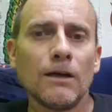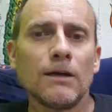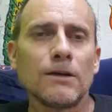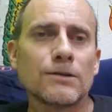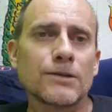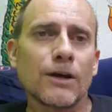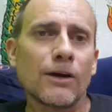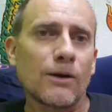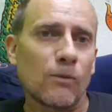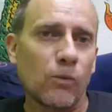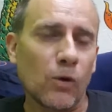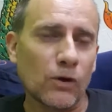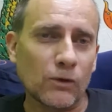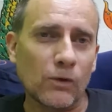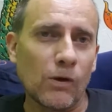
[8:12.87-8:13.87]
So
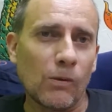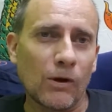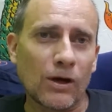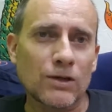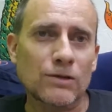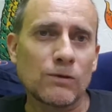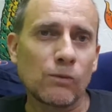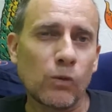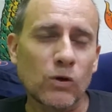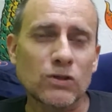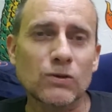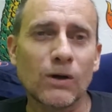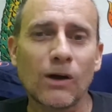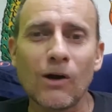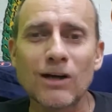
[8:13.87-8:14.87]
what do
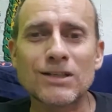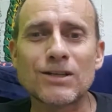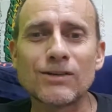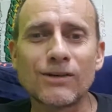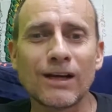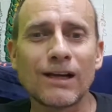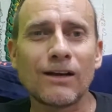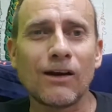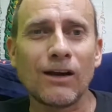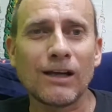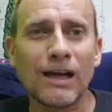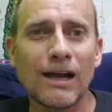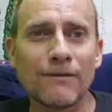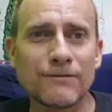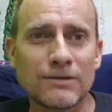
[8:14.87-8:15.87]
I like to do?
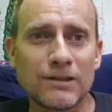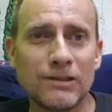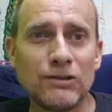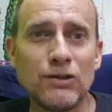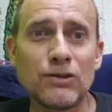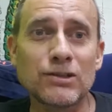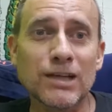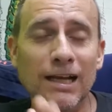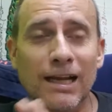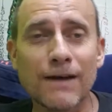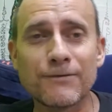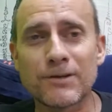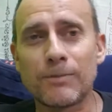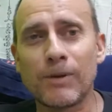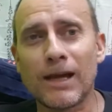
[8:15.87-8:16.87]
I used to
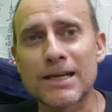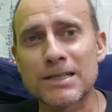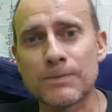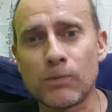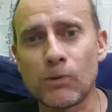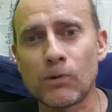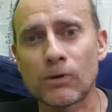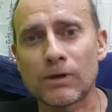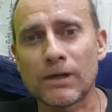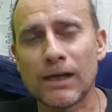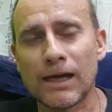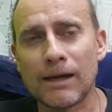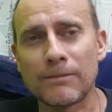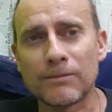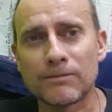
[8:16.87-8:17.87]
love to play sport.
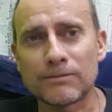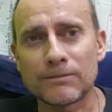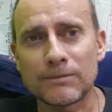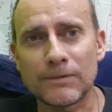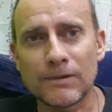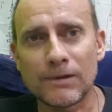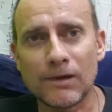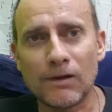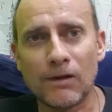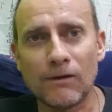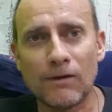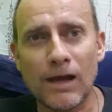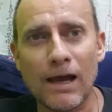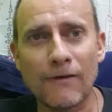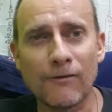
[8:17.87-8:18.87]

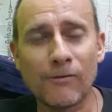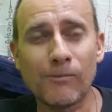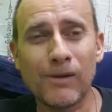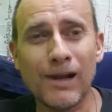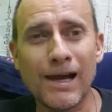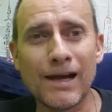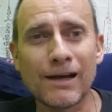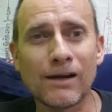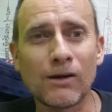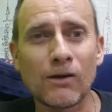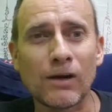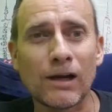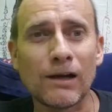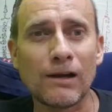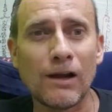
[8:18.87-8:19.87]
Haven't played a
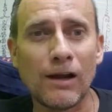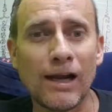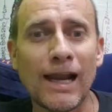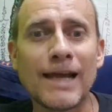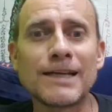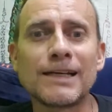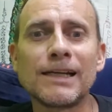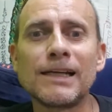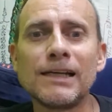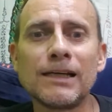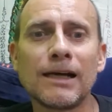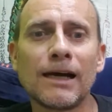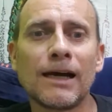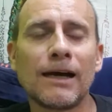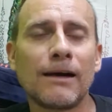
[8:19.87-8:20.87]
lot lately.
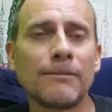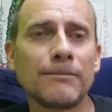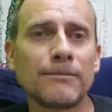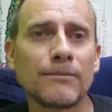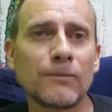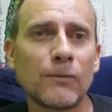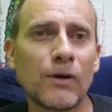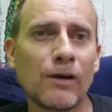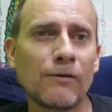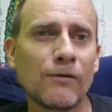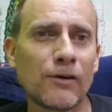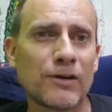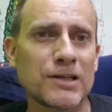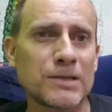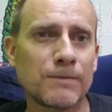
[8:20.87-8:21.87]
We're a
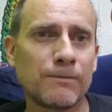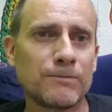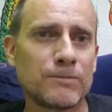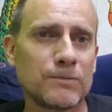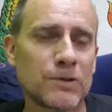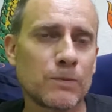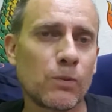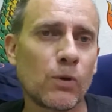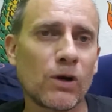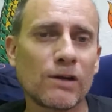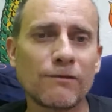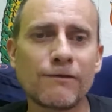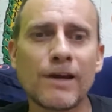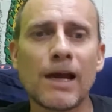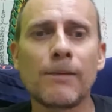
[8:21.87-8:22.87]
very
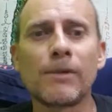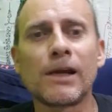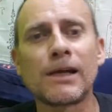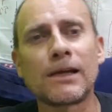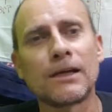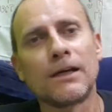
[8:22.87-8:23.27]
sporting family.